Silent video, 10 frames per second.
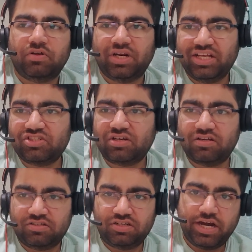REST
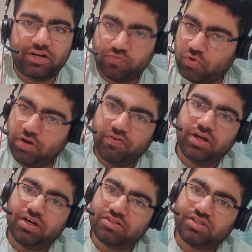constraints,
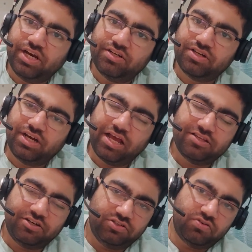whatever constraints it
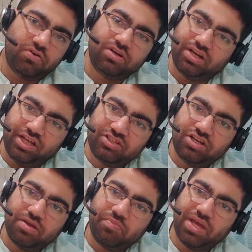has, it is called a
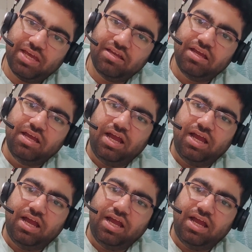REST API.